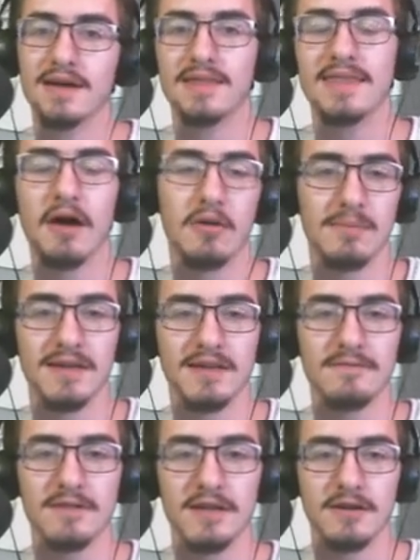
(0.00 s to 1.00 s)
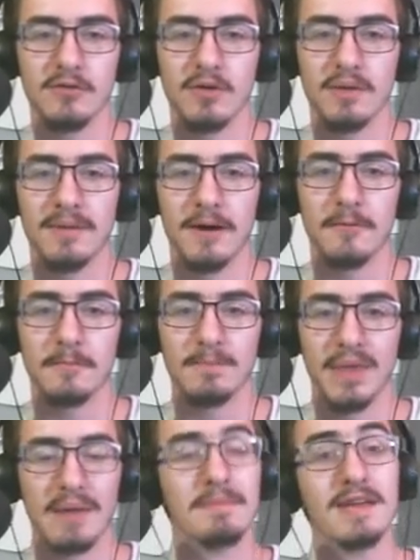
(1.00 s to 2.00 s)
now I'm making
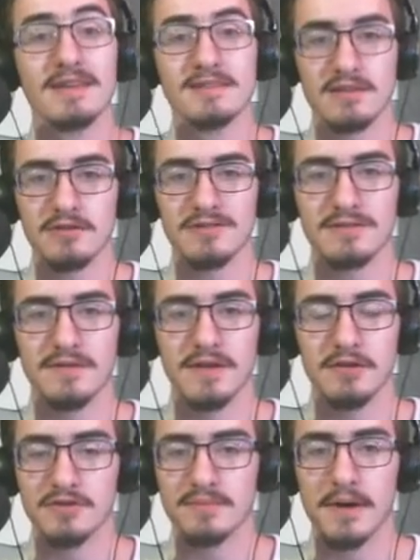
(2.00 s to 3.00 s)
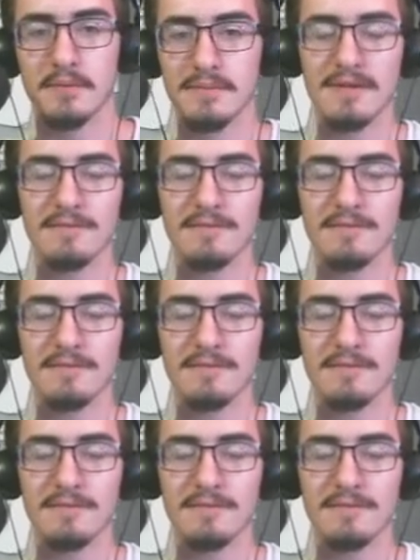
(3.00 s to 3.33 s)
a series of videos about me